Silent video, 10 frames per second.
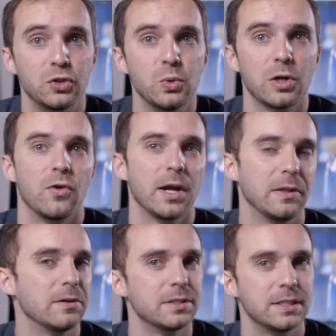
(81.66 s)
shoot it
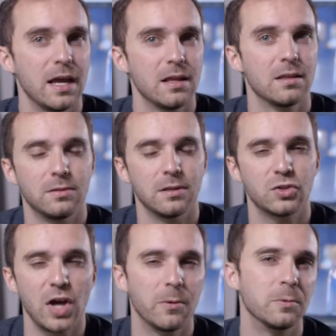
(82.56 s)
correctly on set, the
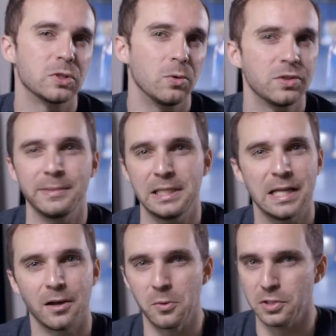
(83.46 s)
shot was ultimately
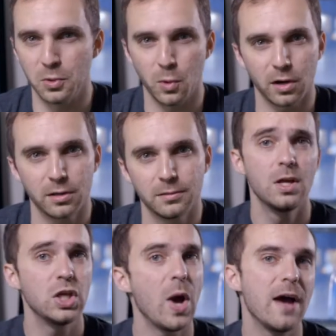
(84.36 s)
not going to work.
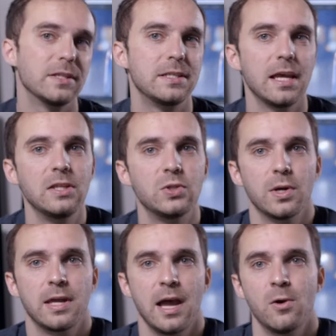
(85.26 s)
You have to take into
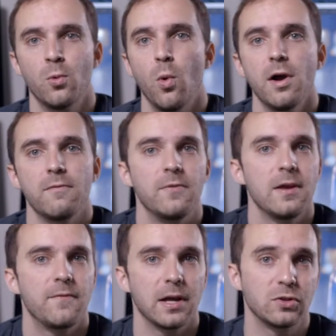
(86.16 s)
account what
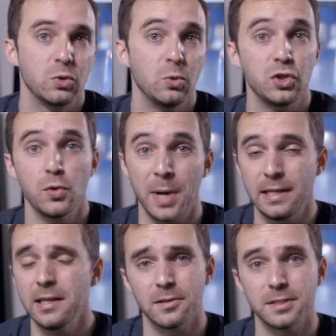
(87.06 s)
VFX tools you
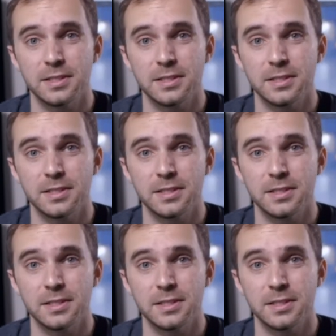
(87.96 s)
might need on